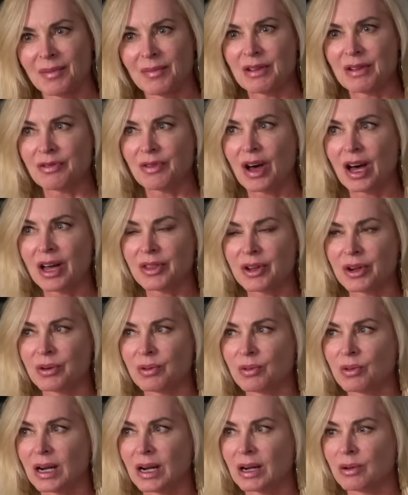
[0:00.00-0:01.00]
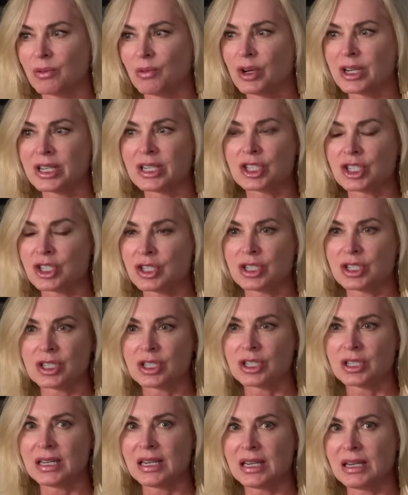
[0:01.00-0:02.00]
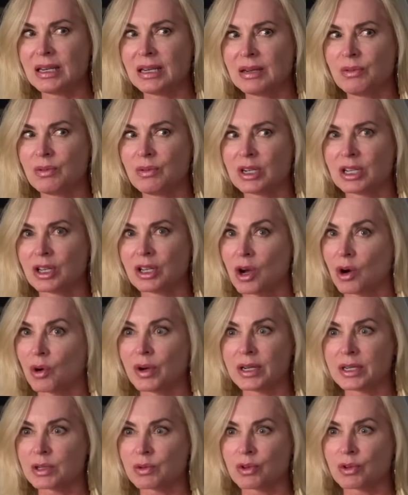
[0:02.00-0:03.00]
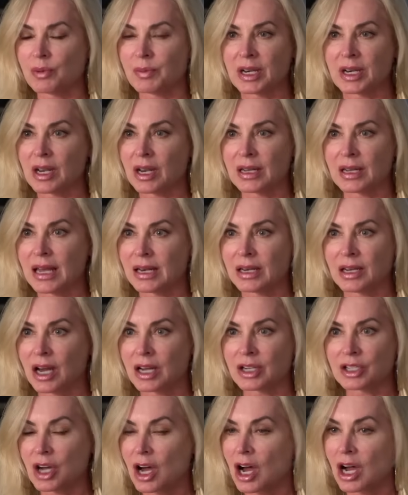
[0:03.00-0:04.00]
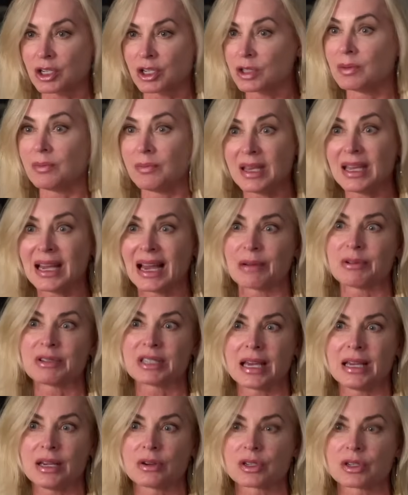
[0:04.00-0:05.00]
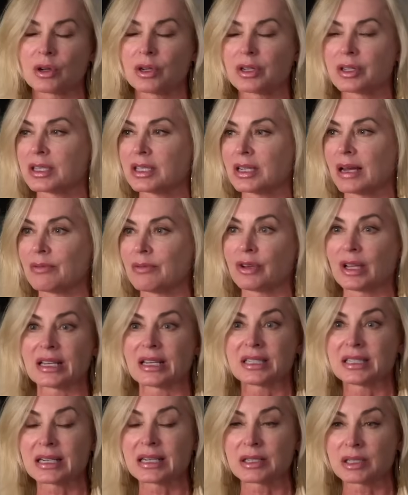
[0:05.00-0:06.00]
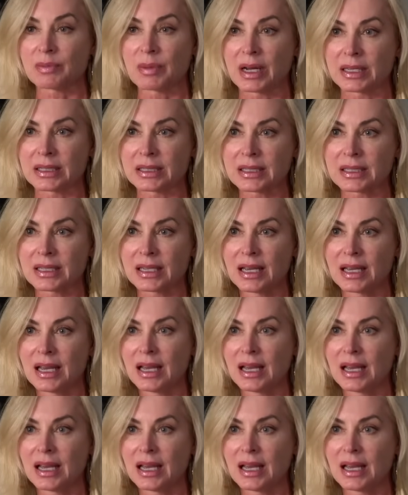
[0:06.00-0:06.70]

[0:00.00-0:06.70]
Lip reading: My father he would go in his room and not talk to me. I was 8 years old at the time, for like 6 months.